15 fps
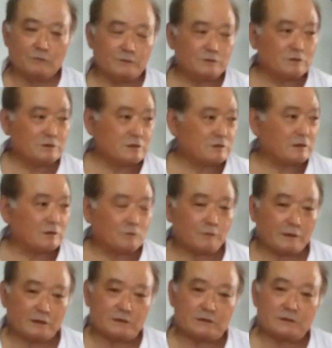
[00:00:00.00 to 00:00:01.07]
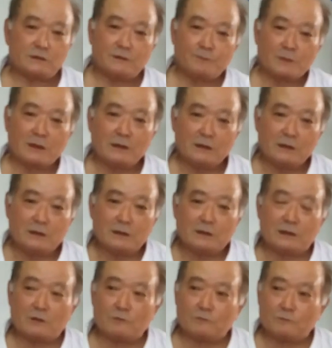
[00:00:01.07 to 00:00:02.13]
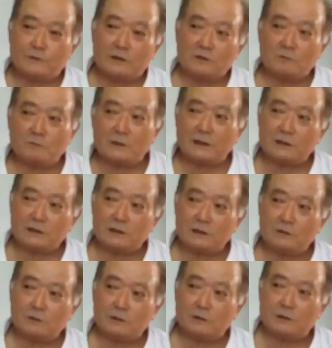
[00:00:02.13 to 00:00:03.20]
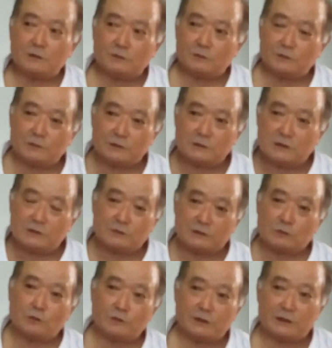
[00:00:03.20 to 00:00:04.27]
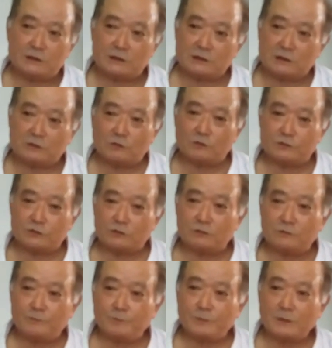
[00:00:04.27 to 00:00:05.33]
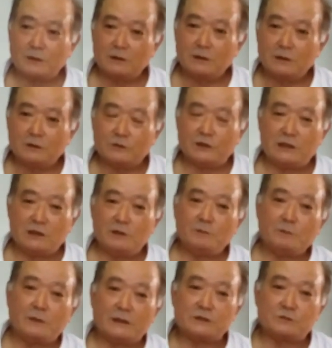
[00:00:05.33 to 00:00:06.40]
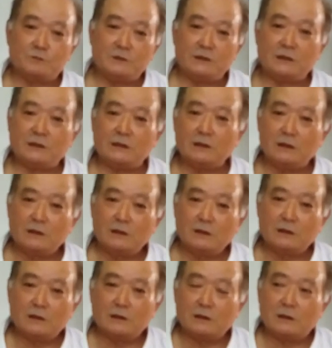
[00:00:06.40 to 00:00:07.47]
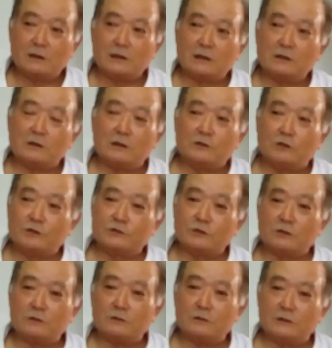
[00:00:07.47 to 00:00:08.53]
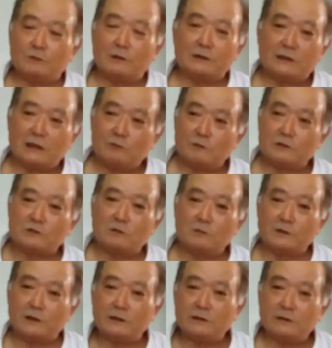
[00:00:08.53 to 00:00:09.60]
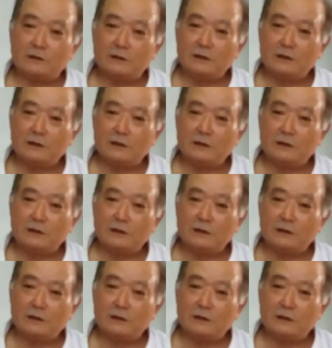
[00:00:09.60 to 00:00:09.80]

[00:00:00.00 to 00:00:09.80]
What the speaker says: We do this kind of fights. The friend of mine, he was already in the dojo. So he invited me in the dojo, the one day I went over there.